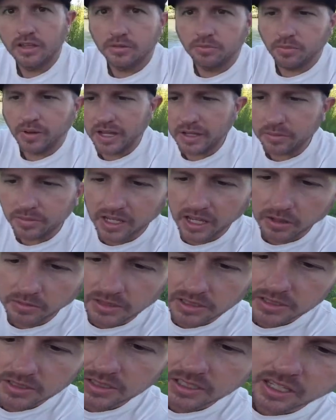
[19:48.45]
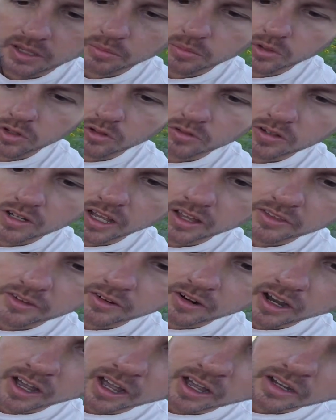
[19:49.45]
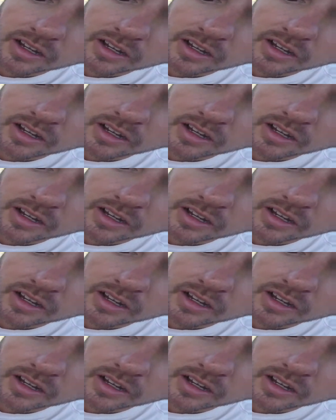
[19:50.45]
You might be able to see it moving on the rock.